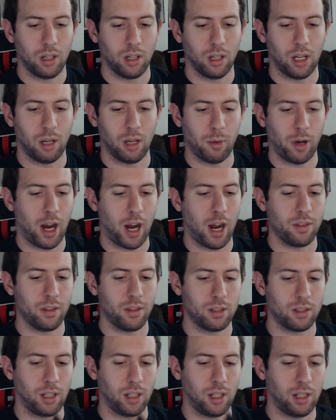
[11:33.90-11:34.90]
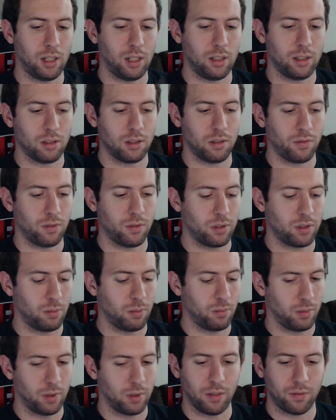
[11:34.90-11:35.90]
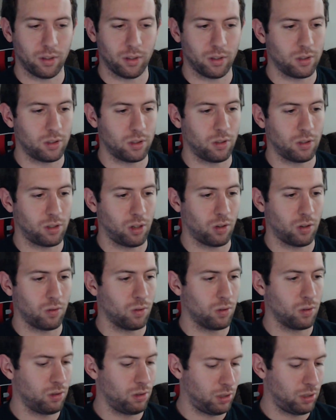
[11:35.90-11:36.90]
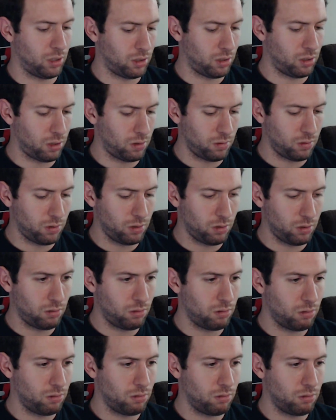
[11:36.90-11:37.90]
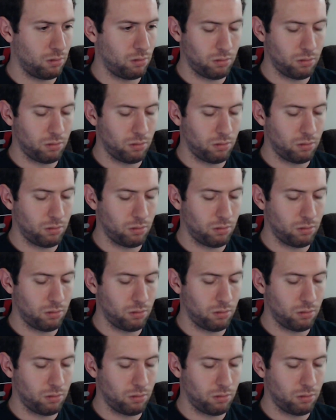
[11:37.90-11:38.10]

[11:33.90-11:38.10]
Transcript: uh, behind the scenes of some different Star Wars. Is it Star Wars?